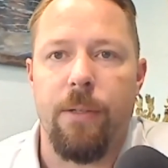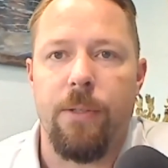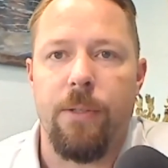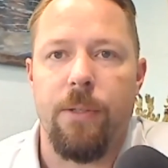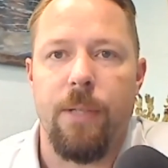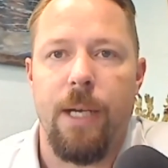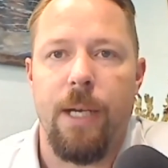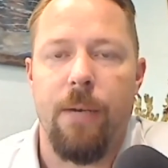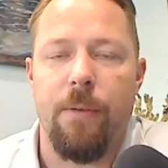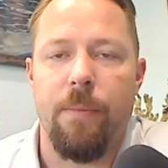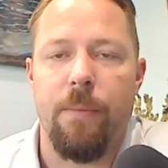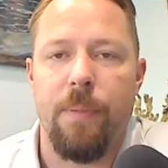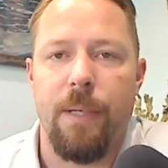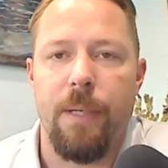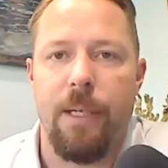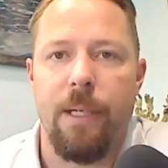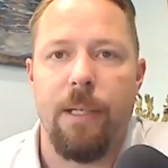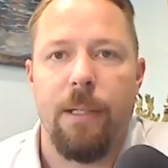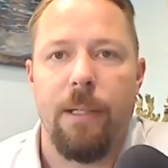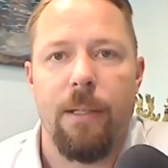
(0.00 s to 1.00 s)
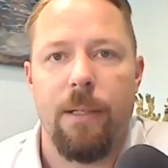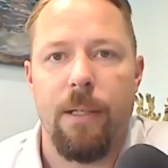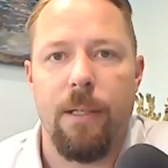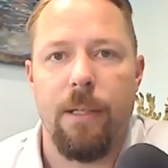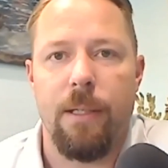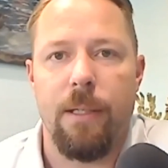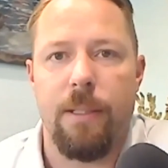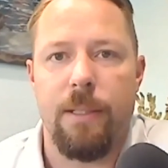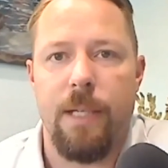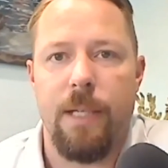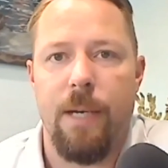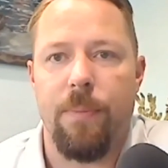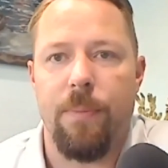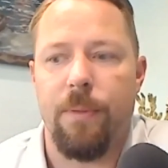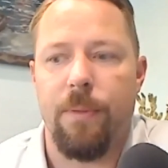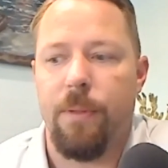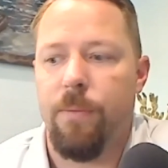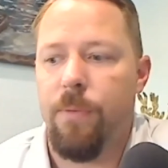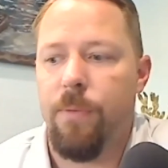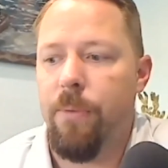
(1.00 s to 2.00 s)
So that would be a good
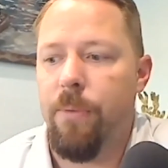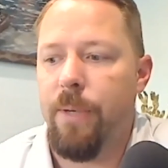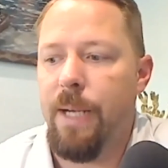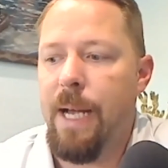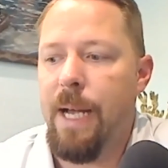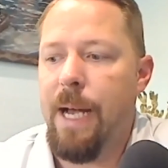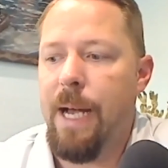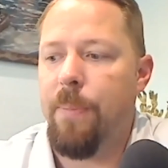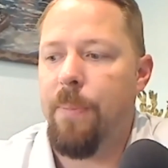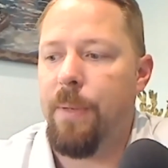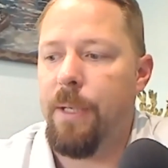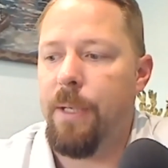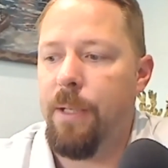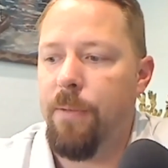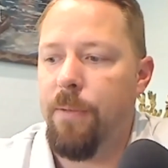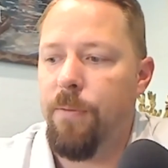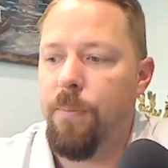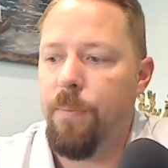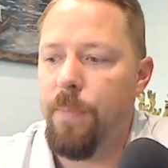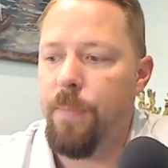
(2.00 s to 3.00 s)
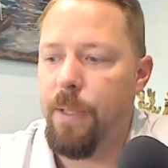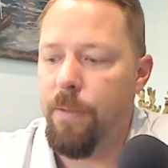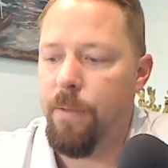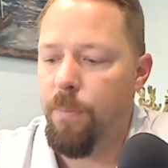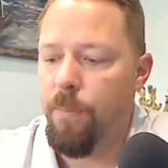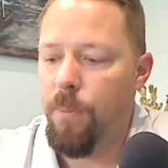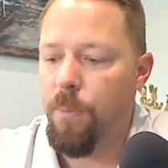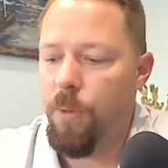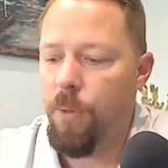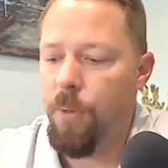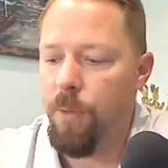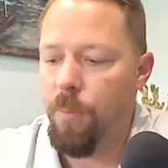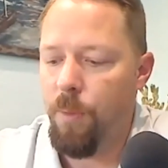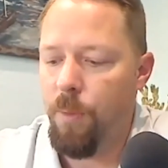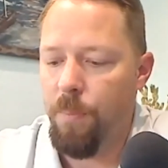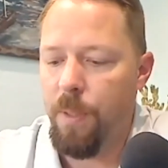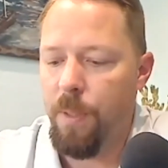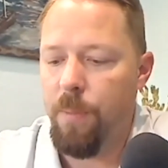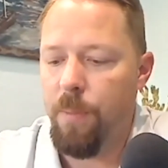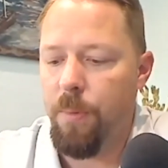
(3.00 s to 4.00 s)
example of what would happen if more and
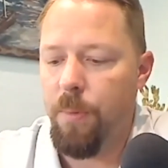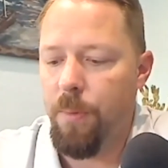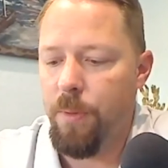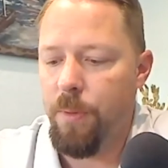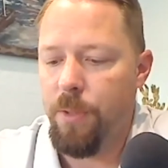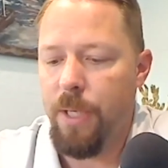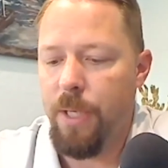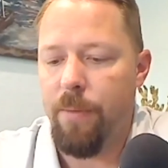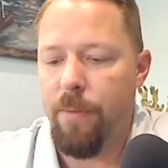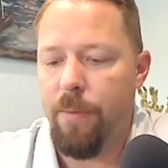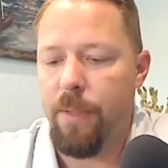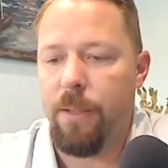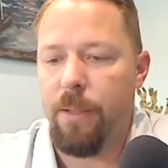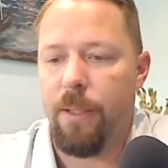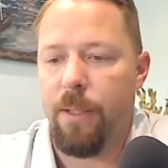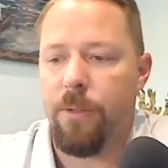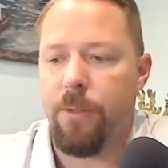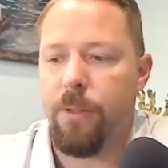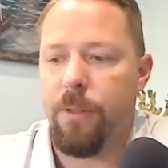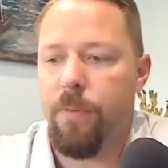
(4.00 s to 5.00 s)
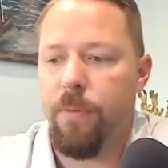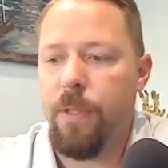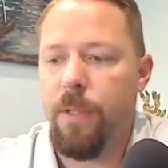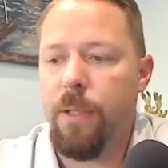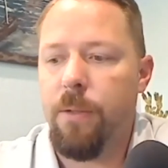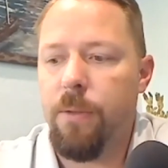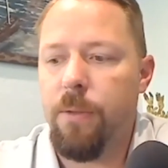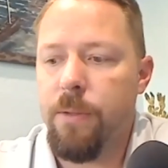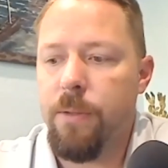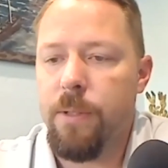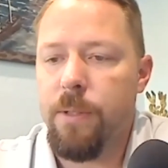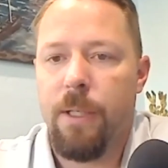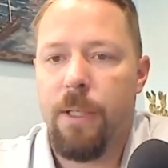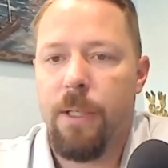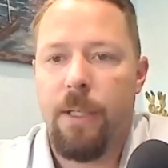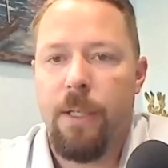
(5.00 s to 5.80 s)
more people were driving electric vehicles.